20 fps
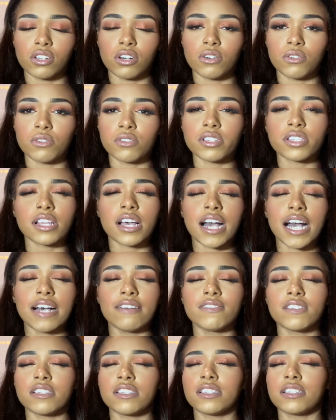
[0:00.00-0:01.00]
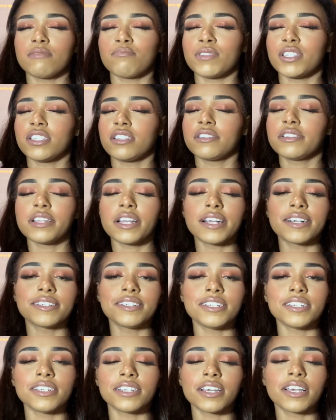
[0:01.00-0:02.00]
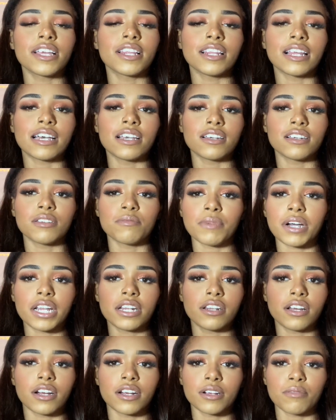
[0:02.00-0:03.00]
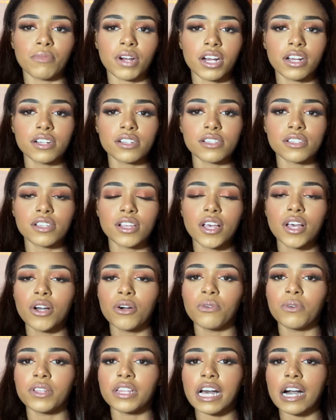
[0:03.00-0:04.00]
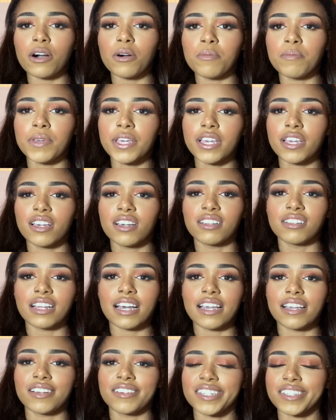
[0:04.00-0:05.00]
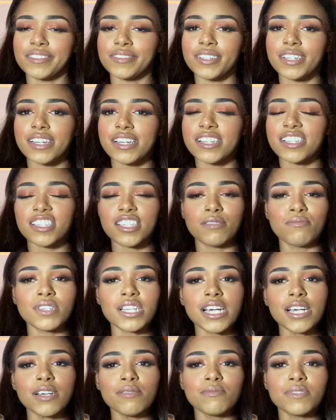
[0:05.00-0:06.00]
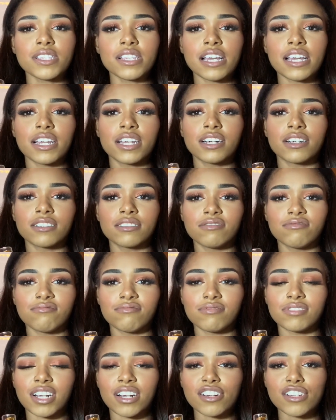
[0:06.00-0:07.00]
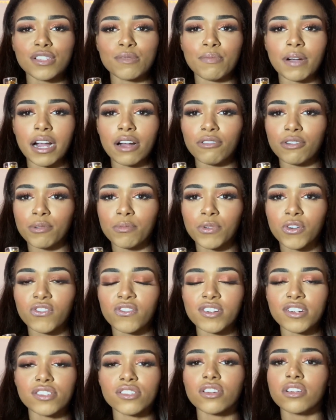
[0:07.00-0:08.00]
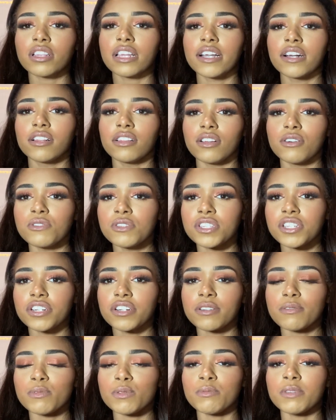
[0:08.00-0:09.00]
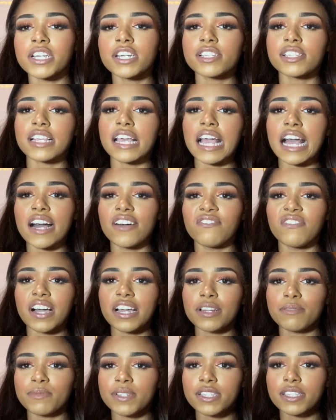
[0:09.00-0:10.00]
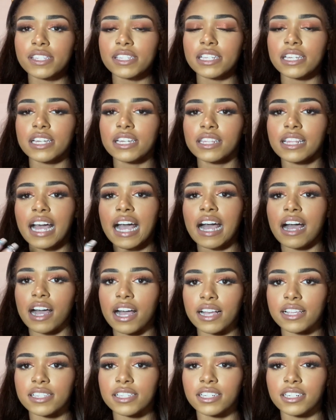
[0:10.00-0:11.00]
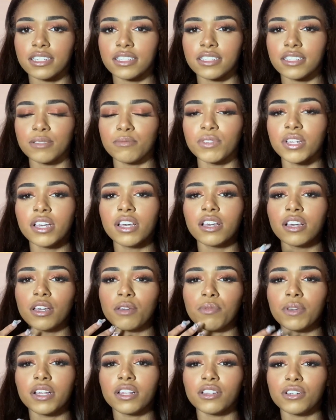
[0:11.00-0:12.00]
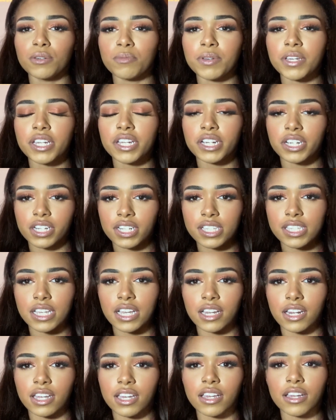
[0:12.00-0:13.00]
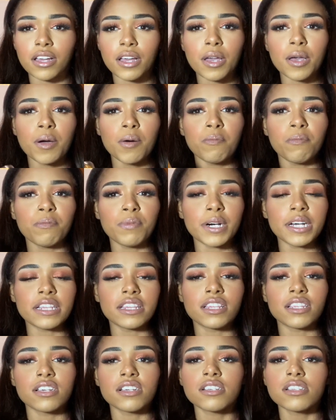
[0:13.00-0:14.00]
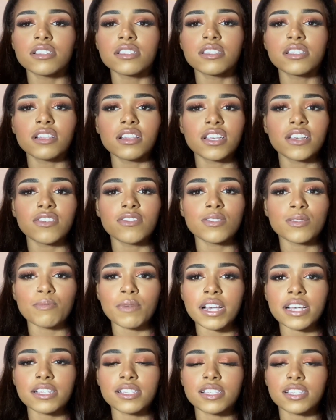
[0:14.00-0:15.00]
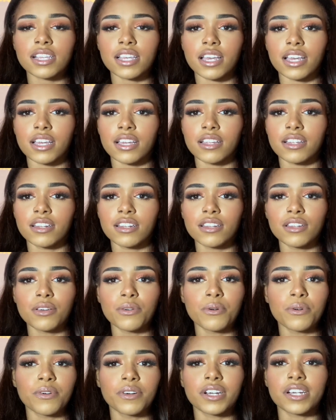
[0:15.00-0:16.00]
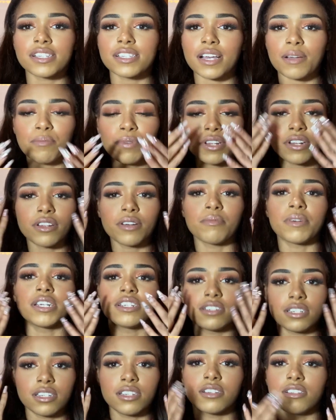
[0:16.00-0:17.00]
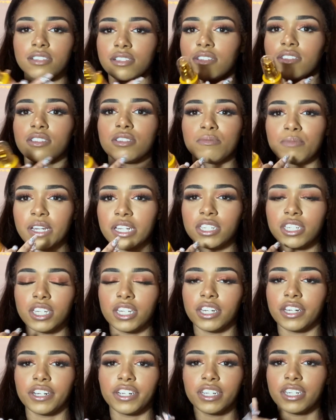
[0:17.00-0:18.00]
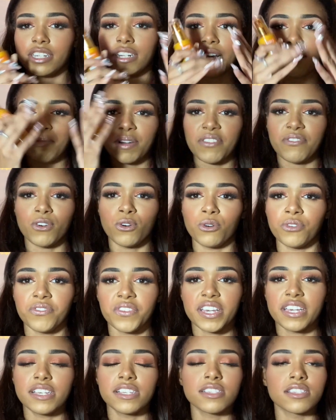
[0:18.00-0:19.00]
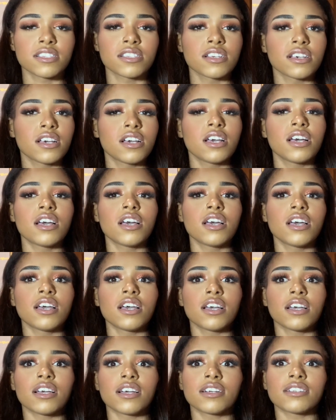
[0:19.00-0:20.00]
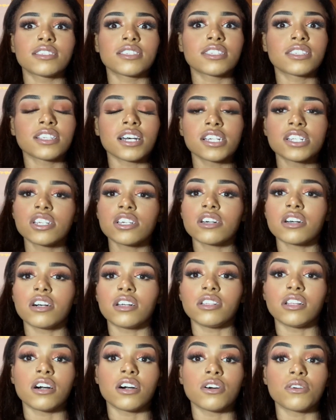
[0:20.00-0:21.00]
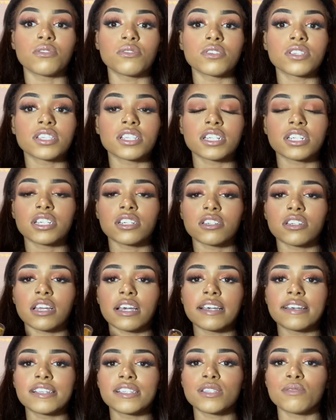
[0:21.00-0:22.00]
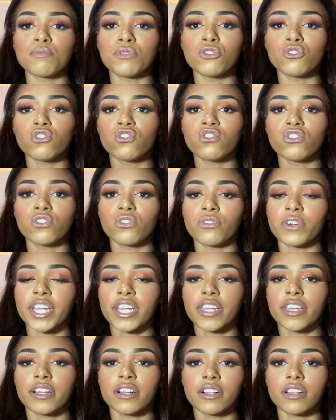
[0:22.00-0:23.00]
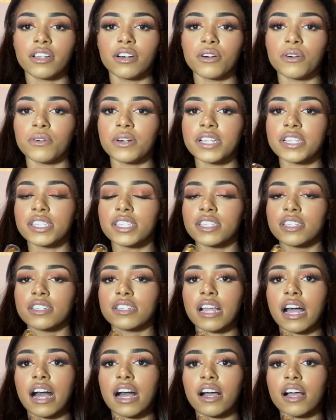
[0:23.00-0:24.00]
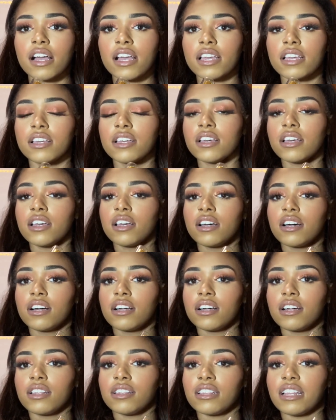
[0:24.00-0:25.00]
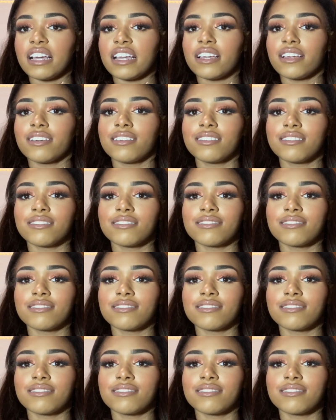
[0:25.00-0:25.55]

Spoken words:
those, have substantially lightened my dark marks without being like, sometimes like dark spot removers or like glow serums, because they have vitamin C, the acid in them can be a little bit irritating. But this leaves my skin, because I put it on my cheeks and just my chin area, not my full face, such a glow, such a nice, beautiful, radiant glow. It's not like